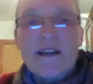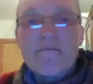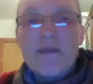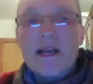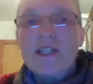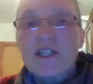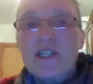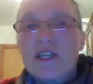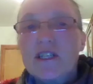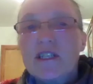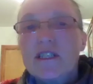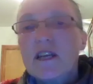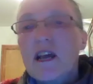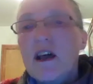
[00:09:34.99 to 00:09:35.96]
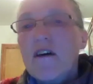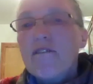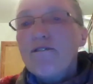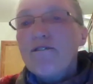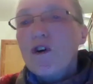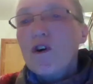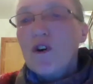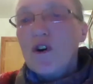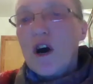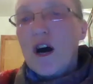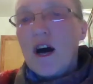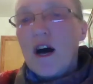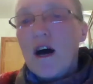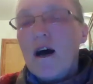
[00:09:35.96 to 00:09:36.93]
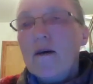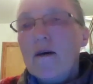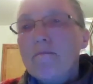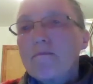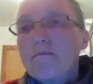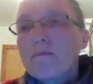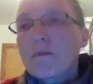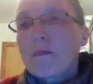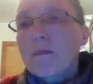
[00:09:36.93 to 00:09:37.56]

i've mentioned for um